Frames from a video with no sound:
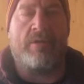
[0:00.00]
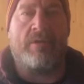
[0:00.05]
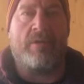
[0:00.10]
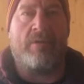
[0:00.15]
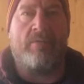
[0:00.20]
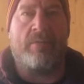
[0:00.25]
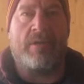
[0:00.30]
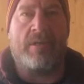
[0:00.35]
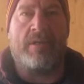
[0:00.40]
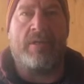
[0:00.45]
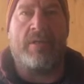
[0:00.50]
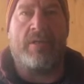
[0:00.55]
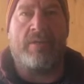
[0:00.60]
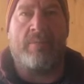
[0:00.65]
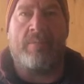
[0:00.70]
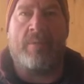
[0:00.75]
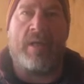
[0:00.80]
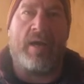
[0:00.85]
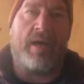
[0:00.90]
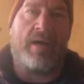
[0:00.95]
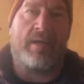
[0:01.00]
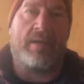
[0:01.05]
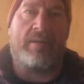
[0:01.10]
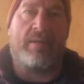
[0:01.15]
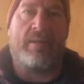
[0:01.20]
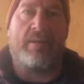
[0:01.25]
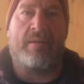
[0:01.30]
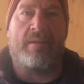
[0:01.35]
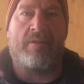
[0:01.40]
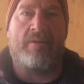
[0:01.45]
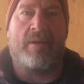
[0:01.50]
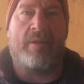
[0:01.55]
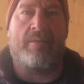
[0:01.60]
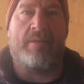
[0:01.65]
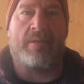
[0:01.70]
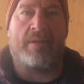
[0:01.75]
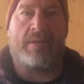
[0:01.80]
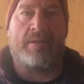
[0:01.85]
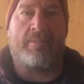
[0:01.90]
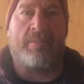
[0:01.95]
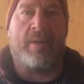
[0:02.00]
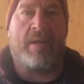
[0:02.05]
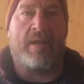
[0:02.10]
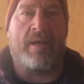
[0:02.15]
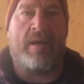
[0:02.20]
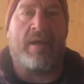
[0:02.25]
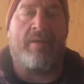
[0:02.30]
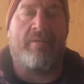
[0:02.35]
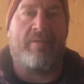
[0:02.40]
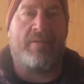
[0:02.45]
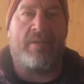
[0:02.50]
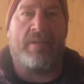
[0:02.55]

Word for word: you know, we didn't get the block, and then they were able to get the punt off,